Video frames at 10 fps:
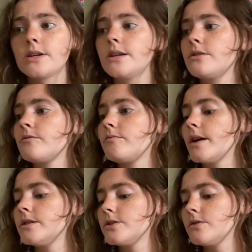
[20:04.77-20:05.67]
in the
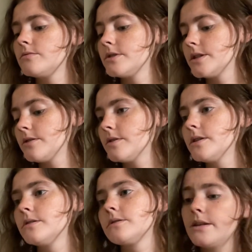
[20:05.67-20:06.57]
Red Zone series.